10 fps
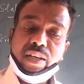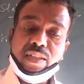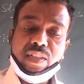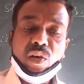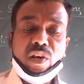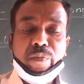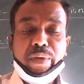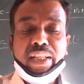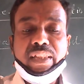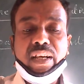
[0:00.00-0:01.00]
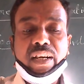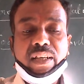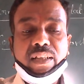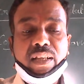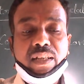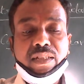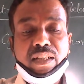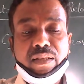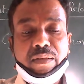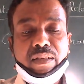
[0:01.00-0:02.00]
does not mean that
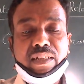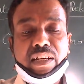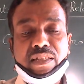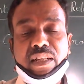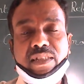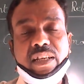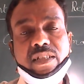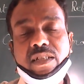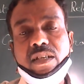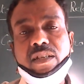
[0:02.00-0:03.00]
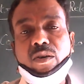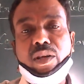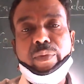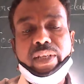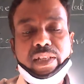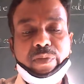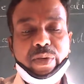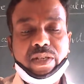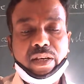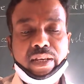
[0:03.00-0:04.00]
the central government
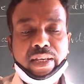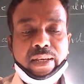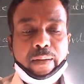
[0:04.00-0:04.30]
especially